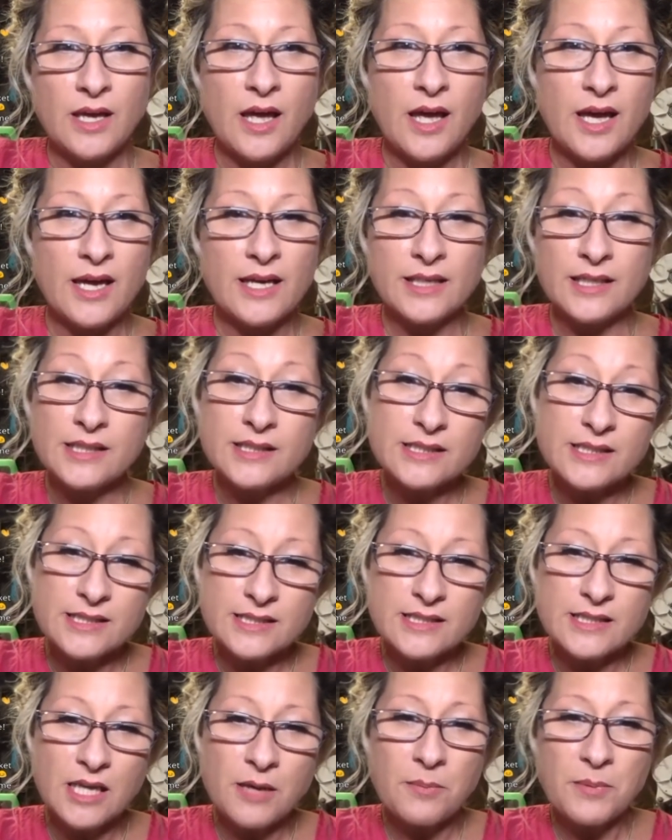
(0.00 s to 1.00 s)
And
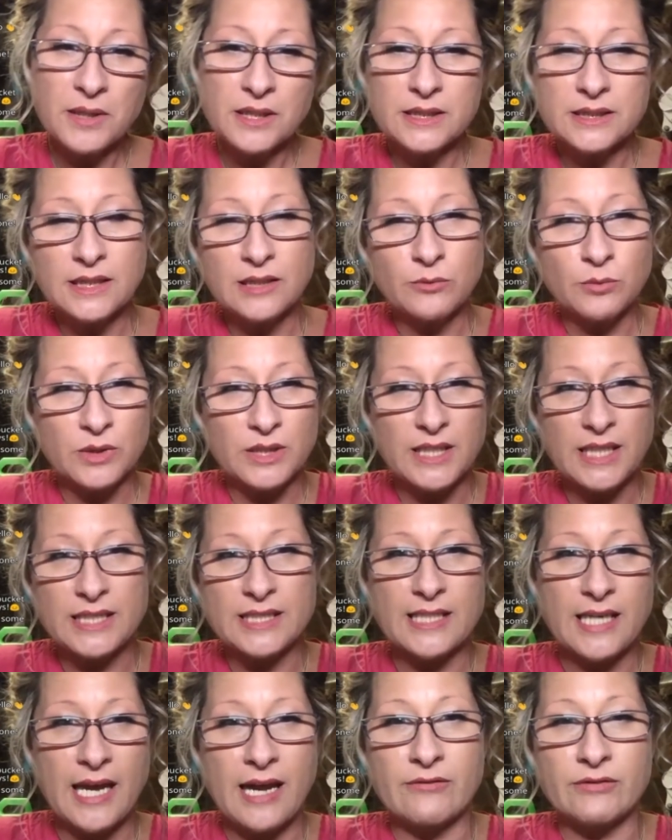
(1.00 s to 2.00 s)
it typically would need
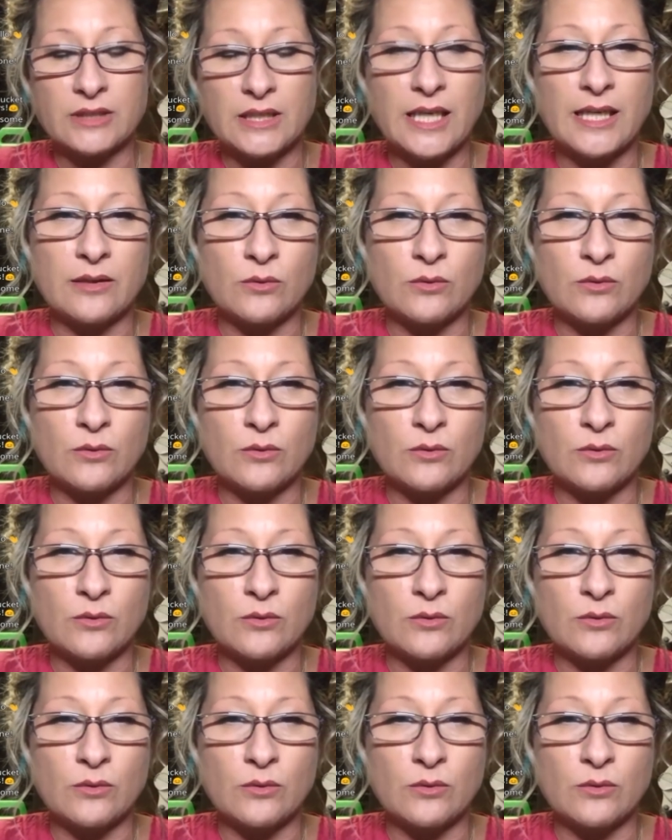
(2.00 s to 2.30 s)
to have a lot of